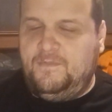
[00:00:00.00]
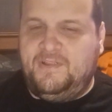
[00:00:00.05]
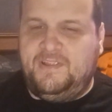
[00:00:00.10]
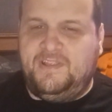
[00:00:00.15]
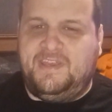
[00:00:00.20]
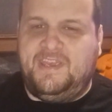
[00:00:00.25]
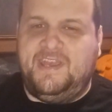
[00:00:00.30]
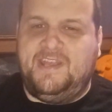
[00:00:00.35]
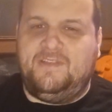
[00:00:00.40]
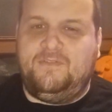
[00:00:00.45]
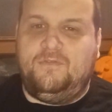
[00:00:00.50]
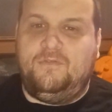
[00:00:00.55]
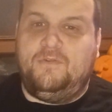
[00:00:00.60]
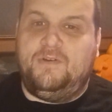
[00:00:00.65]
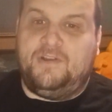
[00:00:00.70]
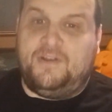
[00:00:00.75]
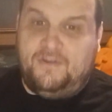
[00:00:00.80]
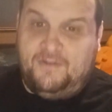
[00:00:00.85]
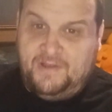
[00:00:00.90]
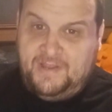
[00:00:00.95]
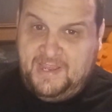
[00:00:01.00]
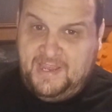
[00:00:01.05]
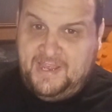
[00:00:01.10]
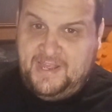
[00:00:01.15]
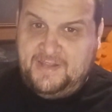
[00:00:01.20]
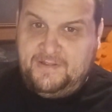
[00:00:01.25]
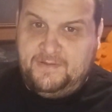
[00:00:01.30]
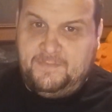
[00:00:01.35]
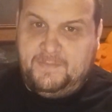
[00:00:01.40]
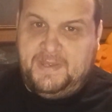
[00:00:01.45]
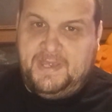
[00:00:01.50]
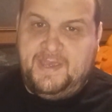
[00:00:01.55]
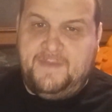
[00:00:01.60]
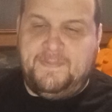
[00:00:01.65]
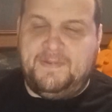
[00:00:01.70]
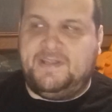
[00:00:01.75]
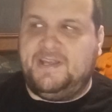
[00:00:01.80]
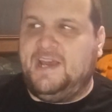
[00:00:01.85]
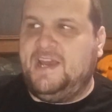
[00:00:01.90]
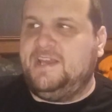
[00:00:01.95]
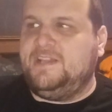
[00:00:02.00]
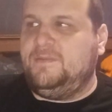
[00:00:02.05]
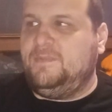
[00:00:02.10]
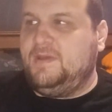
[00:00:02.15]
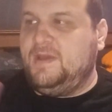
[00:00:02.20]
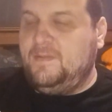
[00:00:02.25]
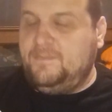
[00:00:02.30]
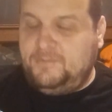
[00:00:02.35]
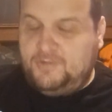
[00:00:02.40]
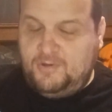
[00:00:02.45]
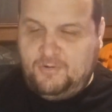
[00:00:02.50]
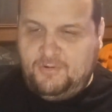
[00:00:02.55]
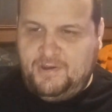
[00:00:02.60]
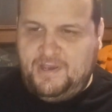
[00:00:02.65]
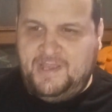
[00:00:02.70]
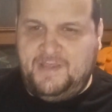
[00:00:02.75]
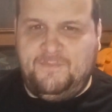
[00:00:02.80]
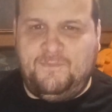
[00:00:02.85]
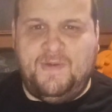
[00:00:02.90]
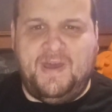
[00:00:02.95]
The kids who were going in to be hypnotized to become toys